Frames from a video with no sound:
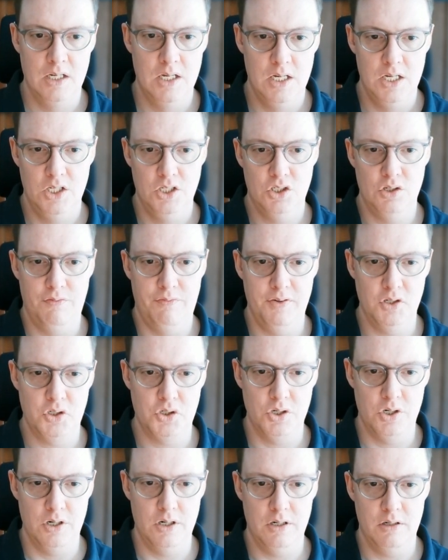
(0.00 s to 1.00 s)
So
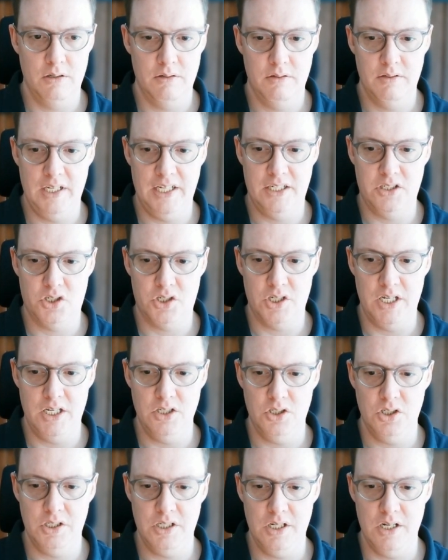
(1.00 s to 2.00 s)
Fischer
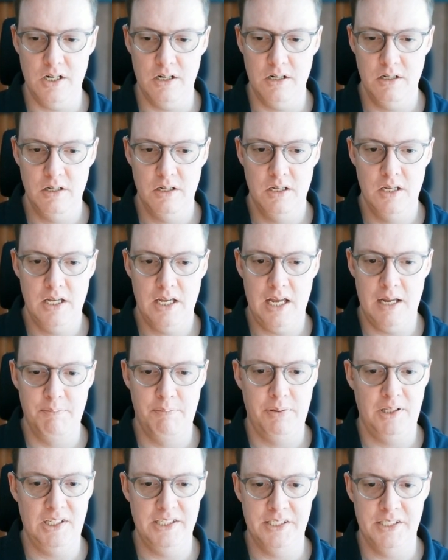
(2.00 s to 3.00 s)
exchanges here and
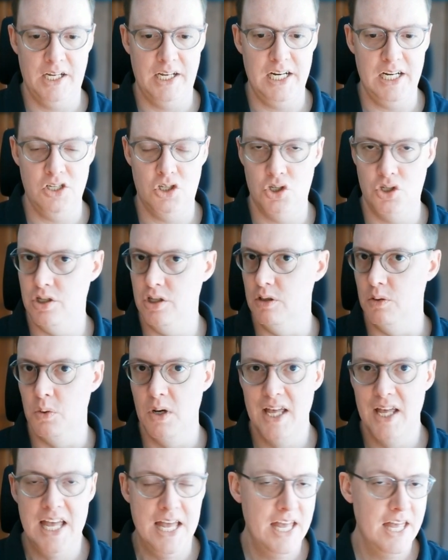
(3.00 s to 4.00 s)
plays knight h2.
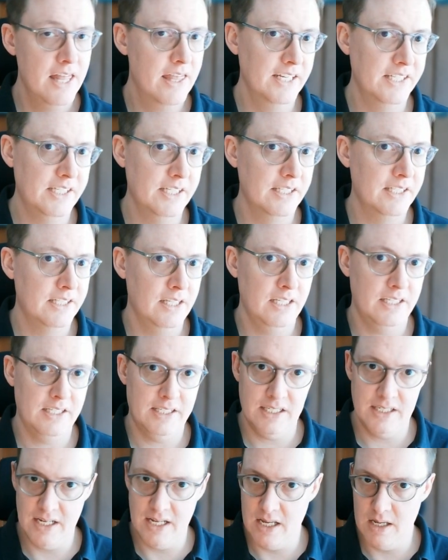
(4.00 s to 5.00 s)
This is the
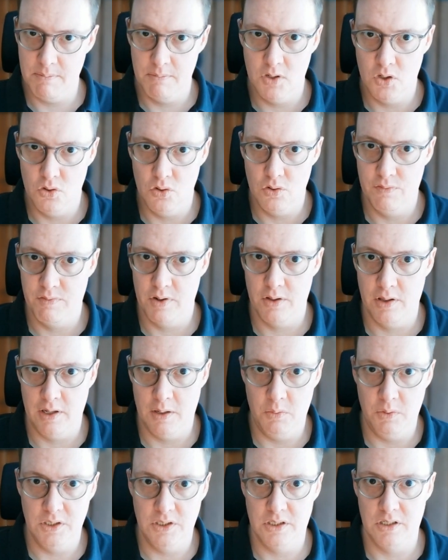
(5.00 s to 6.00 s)
same maneuver that
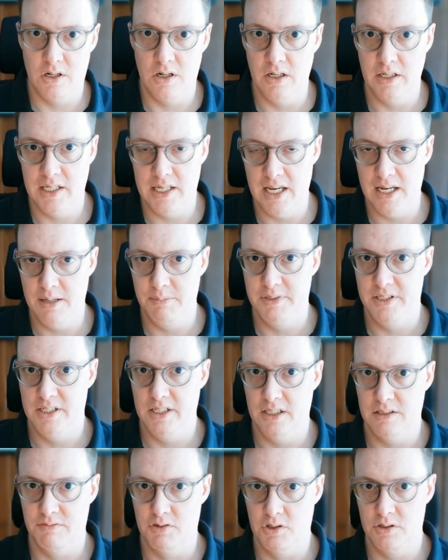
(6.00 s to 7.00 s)
we saw in game
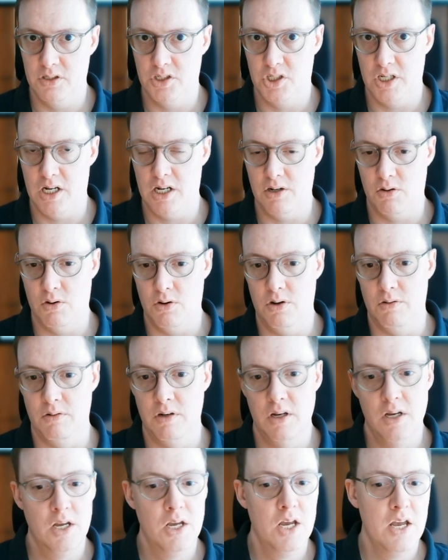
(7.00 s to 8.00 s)
6 versus Chacron.
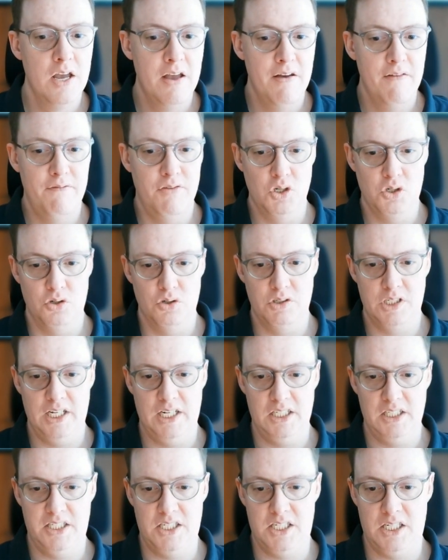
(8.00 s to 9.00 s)
Fischer's going to
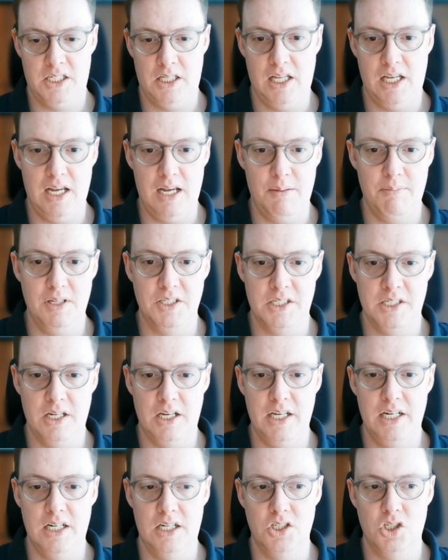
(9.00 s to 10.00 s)
slam this
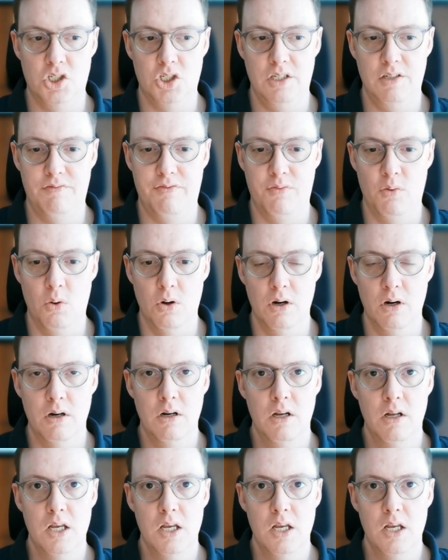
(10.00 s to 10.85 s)
knight on g4